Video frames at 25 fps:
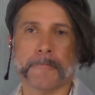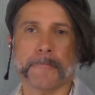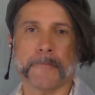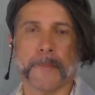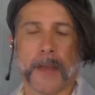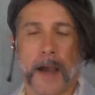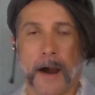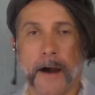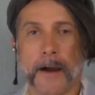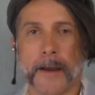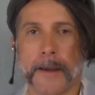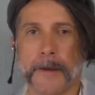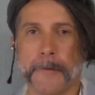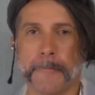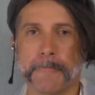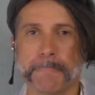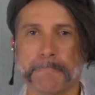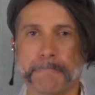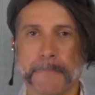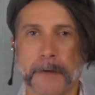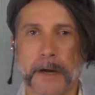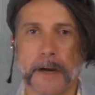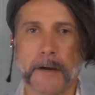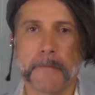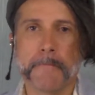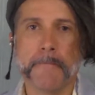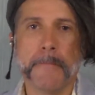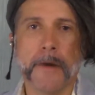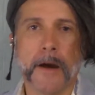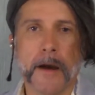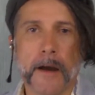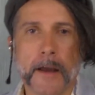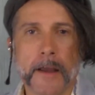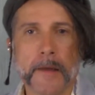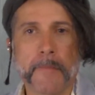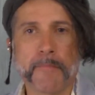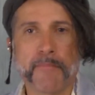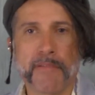Hi, I'm
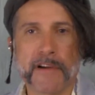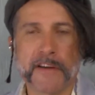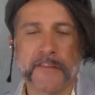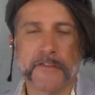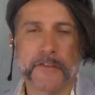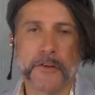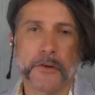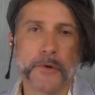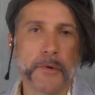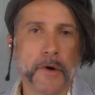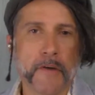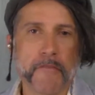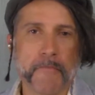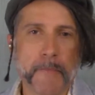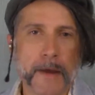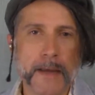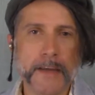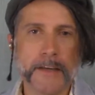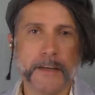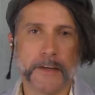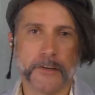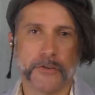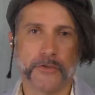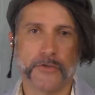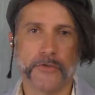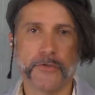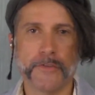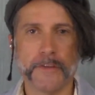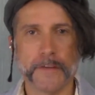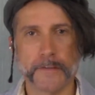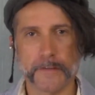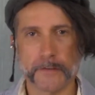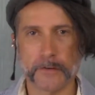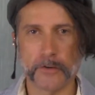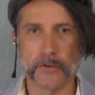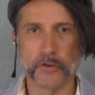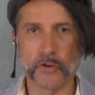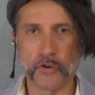impressed that you have made it to this
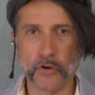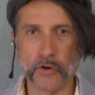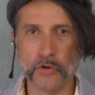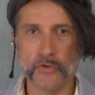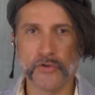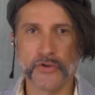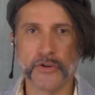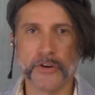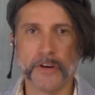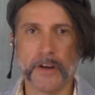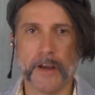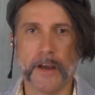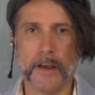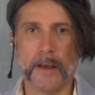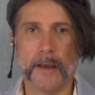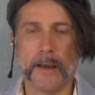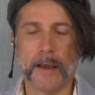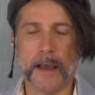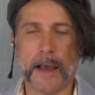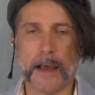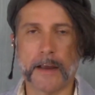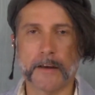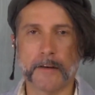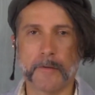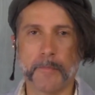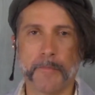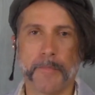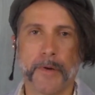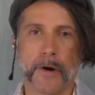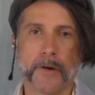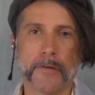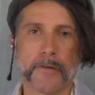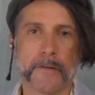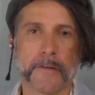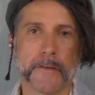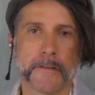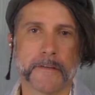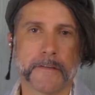conclusion and
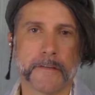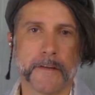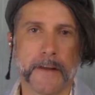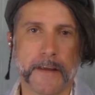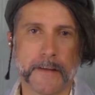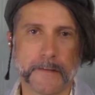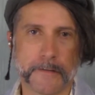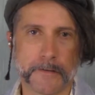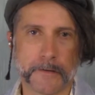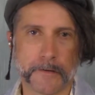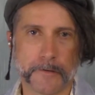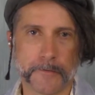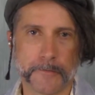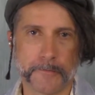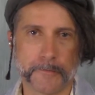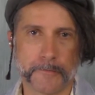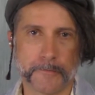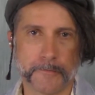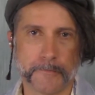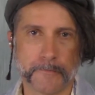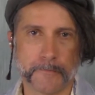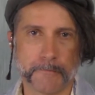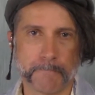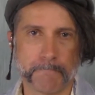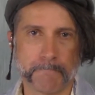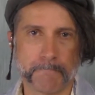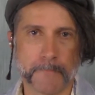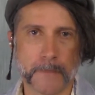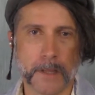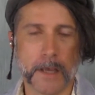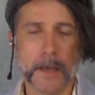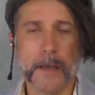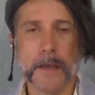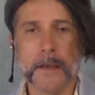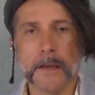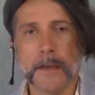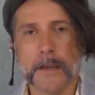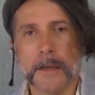bonus lesson.
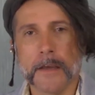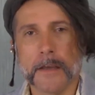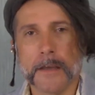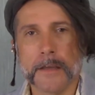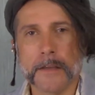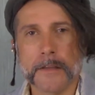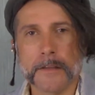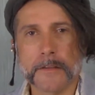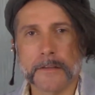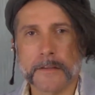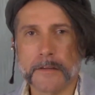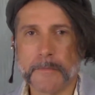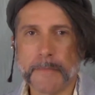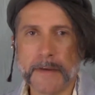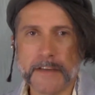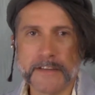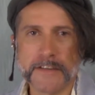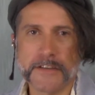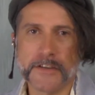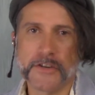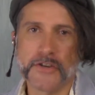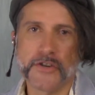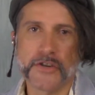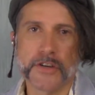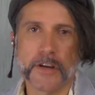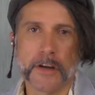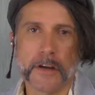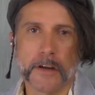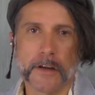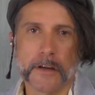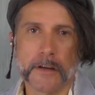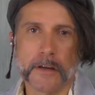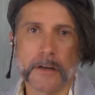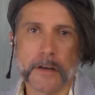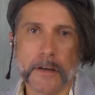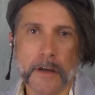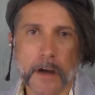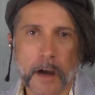The message
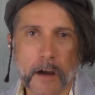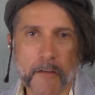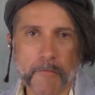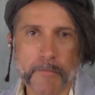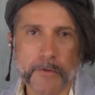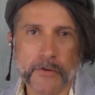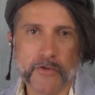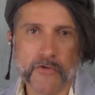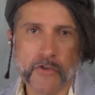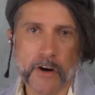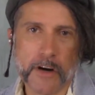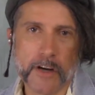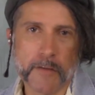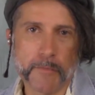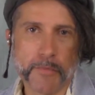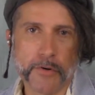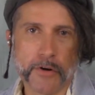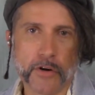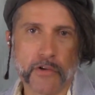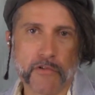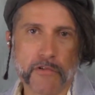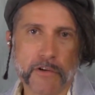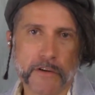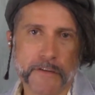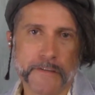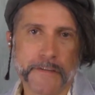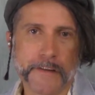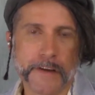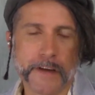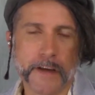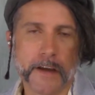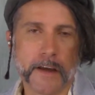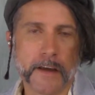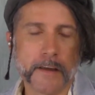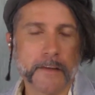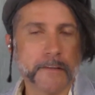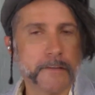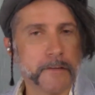I've been trying to put across here
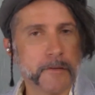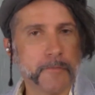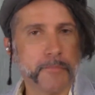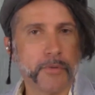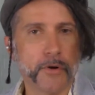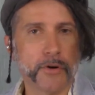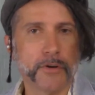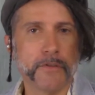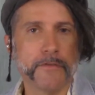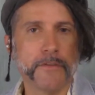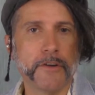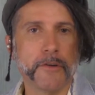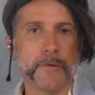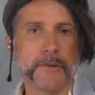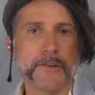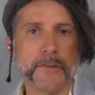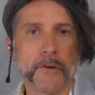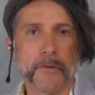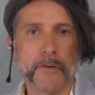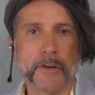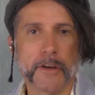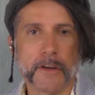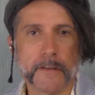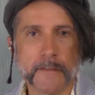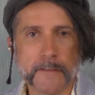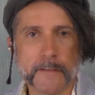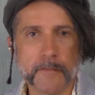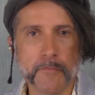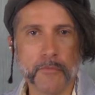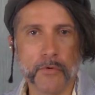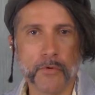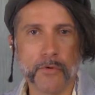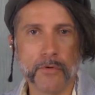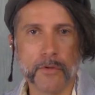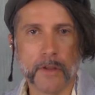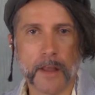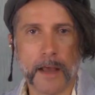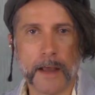is that point of view is only a
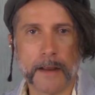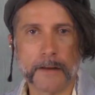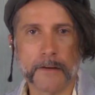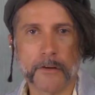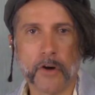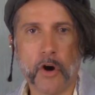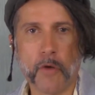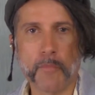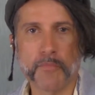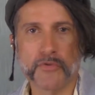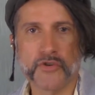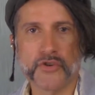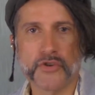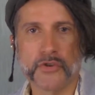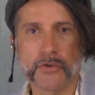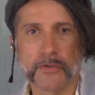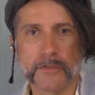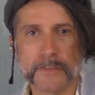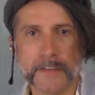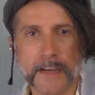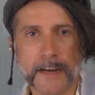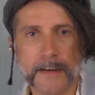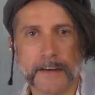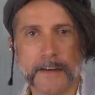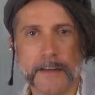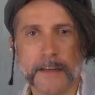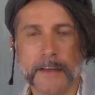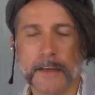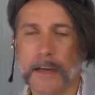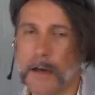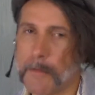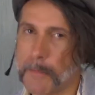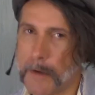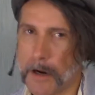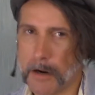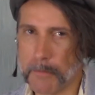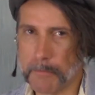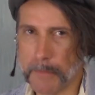small and optional technique
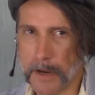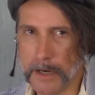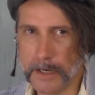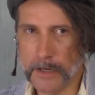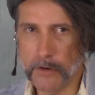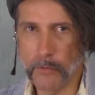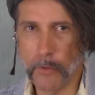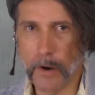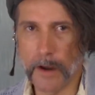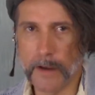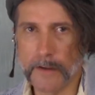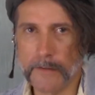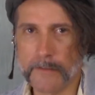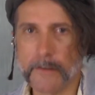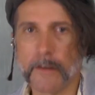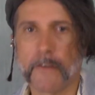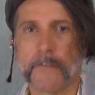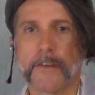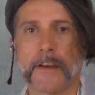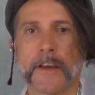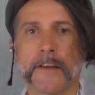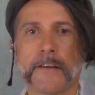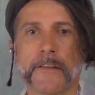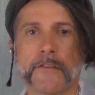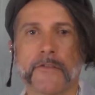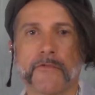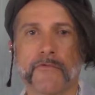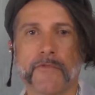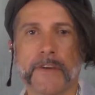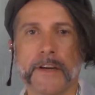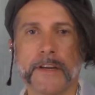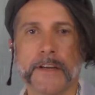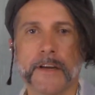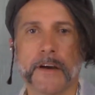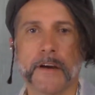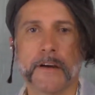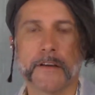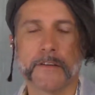among many ways of getting the
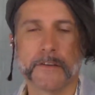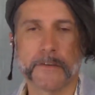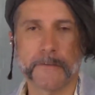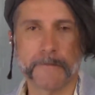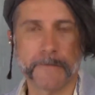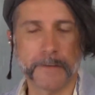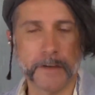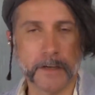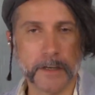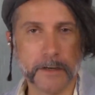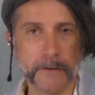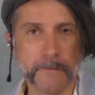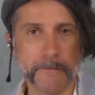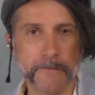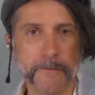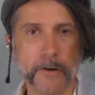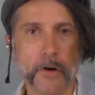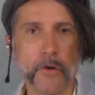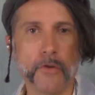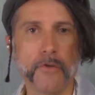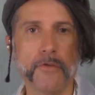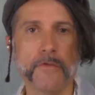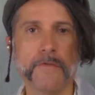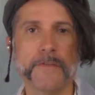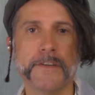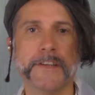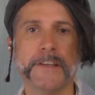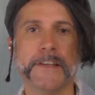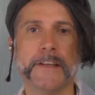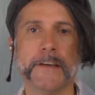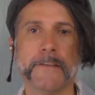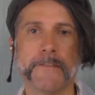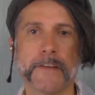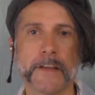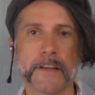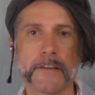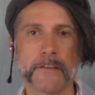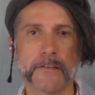reader to feel involved in the
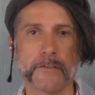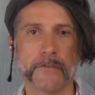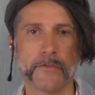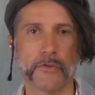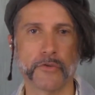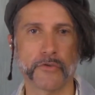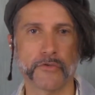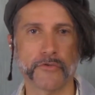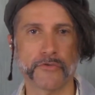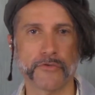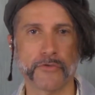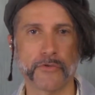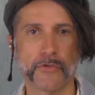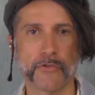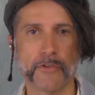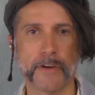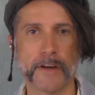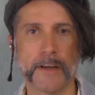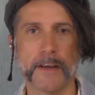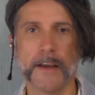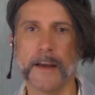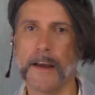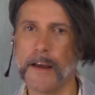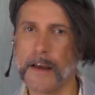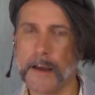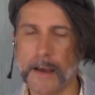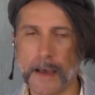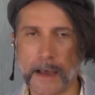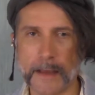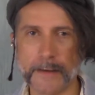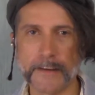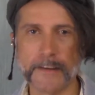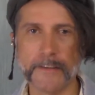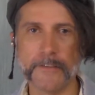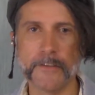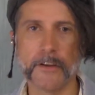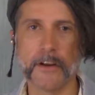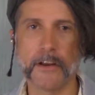events of your story and
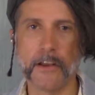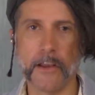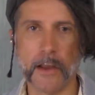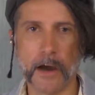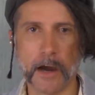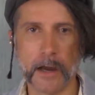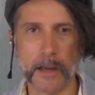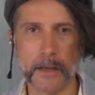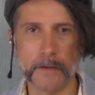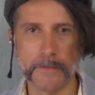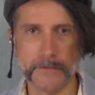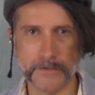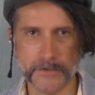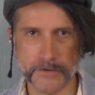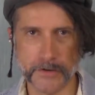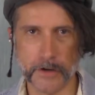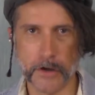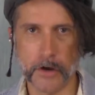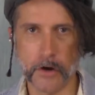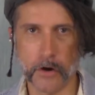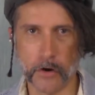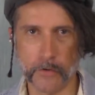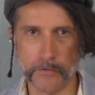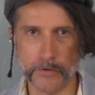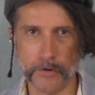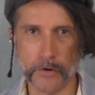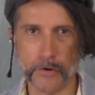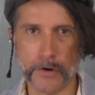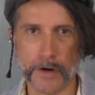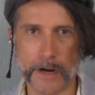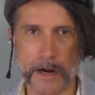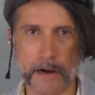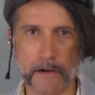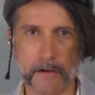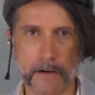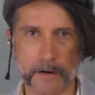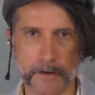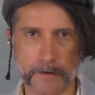in the lives of your
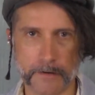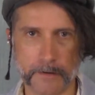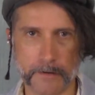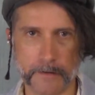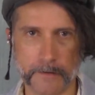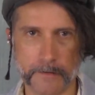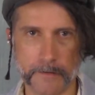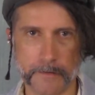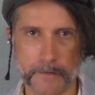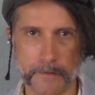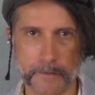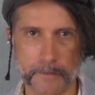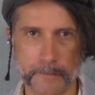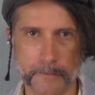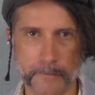characters.